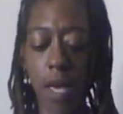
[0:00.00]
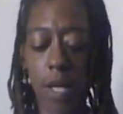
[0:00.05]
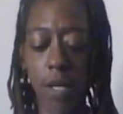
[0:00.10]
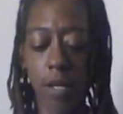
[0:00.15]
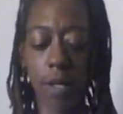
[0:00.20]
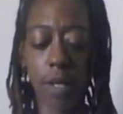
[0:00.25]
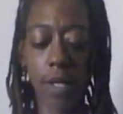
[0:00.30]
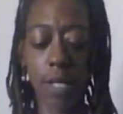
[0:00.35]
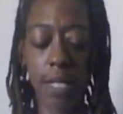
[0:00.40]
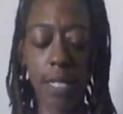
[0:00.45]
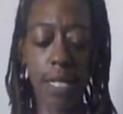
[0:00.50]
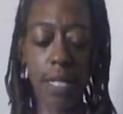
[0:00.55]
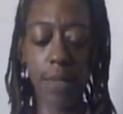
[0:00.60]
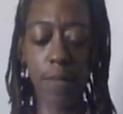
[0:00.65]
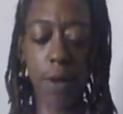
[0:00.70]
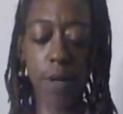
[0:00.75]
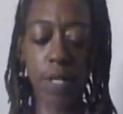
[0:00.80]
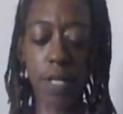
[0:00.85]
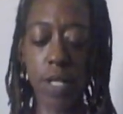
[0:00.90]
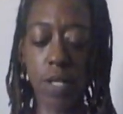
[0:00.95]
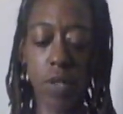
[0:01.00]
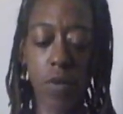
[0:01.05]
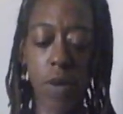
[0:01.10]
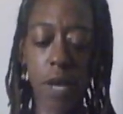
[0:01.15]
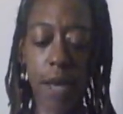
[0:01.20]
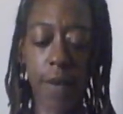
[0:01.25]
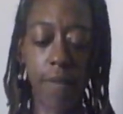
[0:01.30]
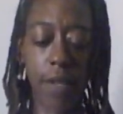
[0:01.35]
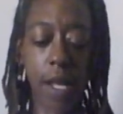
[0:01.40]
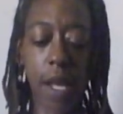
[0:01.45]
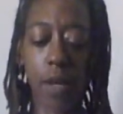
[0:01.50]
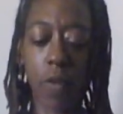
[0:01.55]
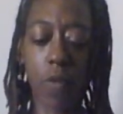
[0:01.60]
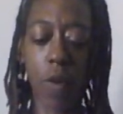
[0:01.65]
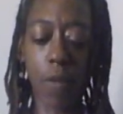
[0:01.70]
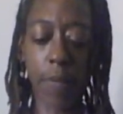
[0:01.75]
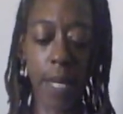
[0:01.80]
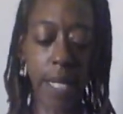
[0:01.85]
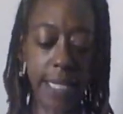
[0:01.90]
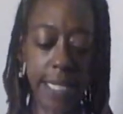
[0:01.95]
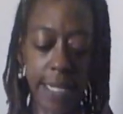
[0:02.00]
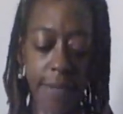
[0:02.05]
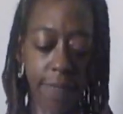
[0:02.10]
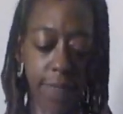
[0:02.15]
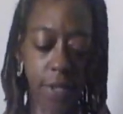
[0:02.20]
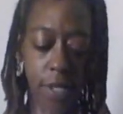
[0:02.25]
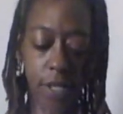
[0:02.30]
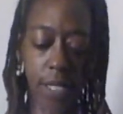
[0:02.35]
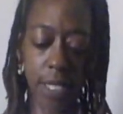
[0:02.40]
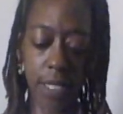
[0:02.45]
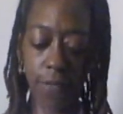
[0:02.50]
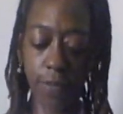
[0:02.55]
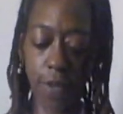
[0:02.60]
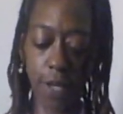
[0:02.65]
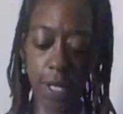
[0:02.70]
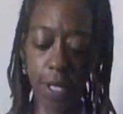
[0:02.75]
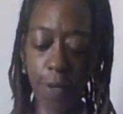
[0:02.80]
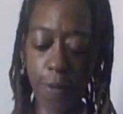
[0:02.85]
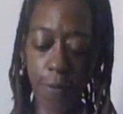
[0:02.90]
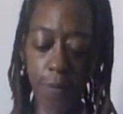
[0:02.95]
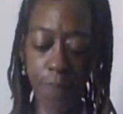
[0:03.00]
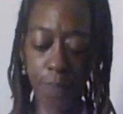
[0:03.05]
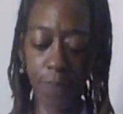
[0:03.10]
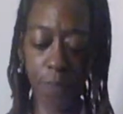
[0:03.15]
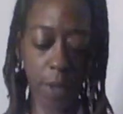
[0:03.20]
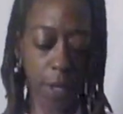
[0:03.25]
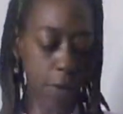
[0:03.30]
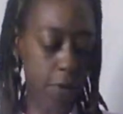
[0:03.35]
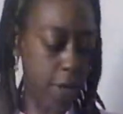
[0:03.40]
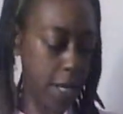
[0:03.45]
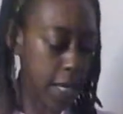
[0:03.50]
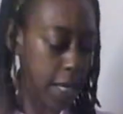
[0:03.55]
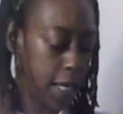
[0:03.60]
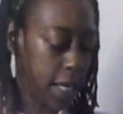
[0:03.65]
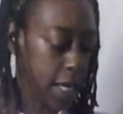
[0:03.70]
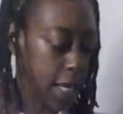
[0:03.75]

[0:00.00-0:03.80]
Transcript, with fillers: You're, this person do have a lot of romantic feelings for you, okay?